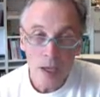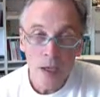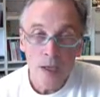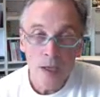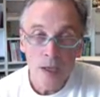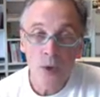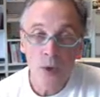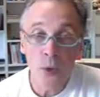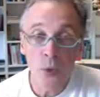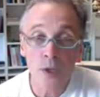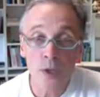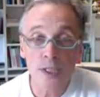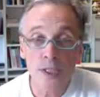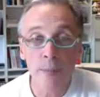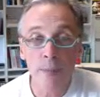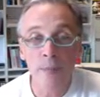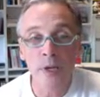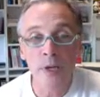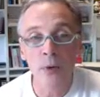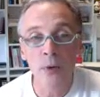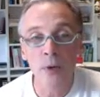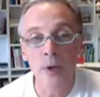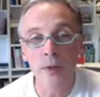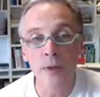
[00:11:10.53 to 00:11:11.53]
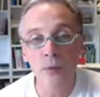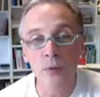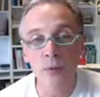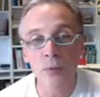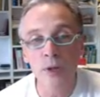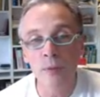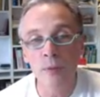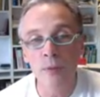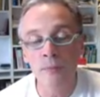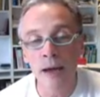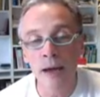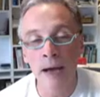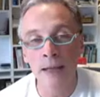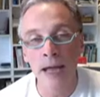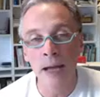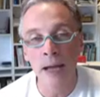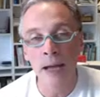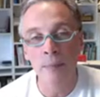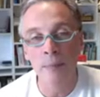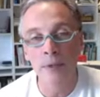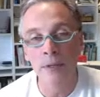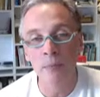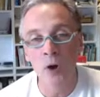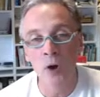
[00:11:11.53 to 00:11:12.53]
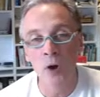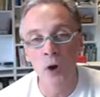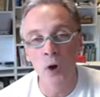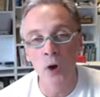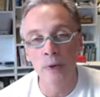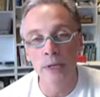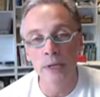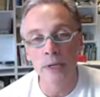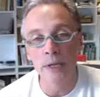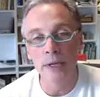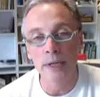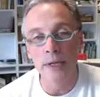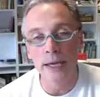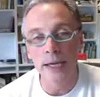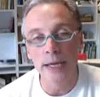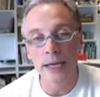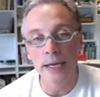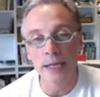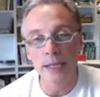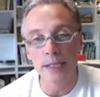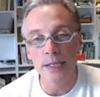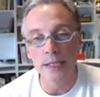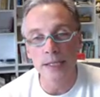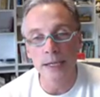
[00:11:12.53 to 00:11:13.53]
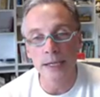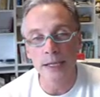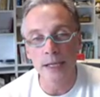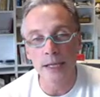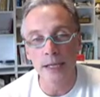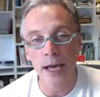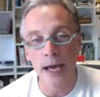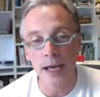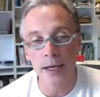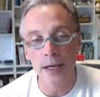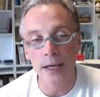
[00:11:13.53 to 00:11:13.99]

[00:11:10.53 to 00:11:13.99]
But what's happening with MATLAB at the moment is it